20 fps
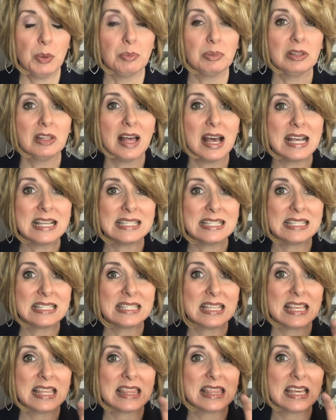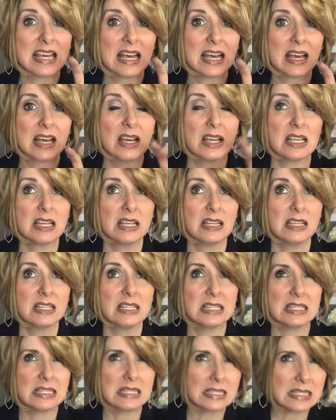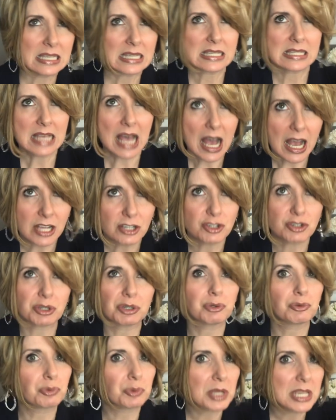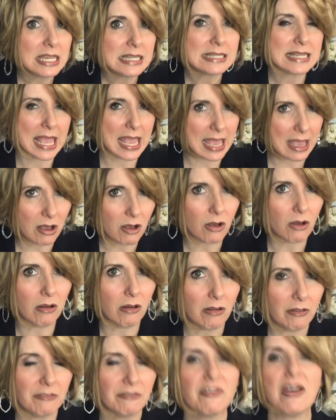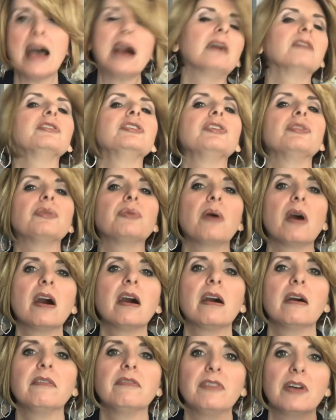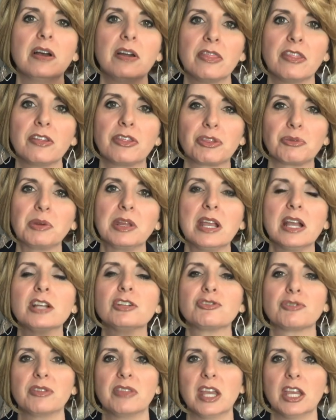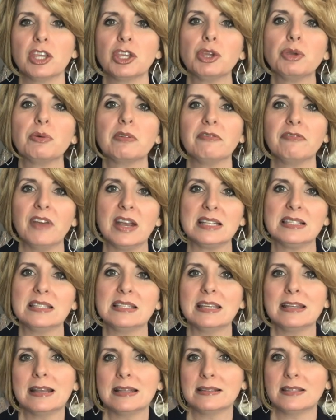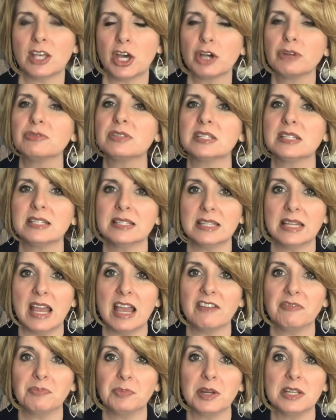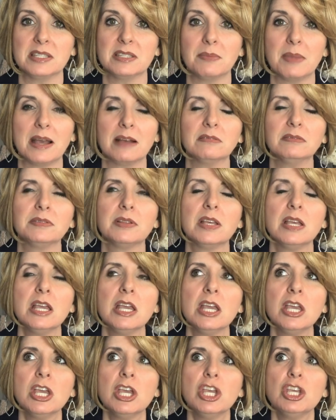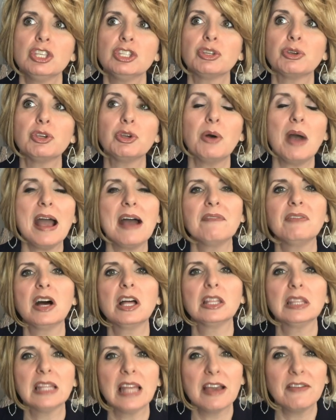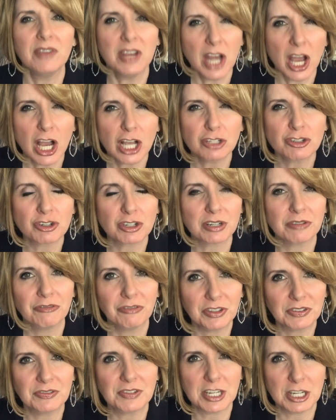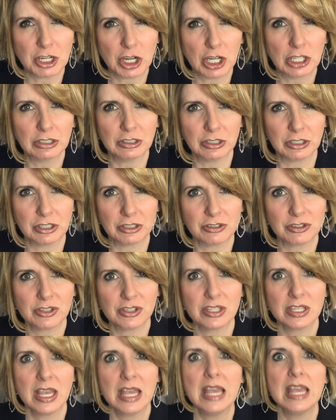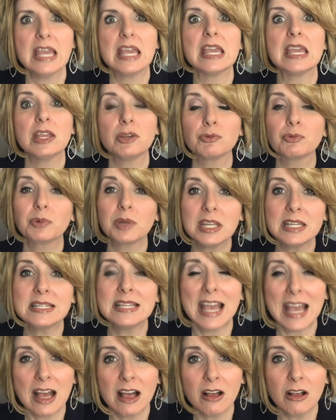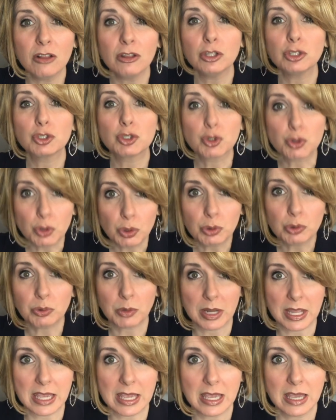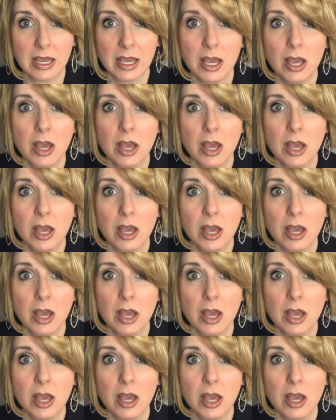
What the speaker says: plus the $600 retail value of the $300 that you invested as the hostess in half price amount. So you'll have $1,150 in retail jewelry,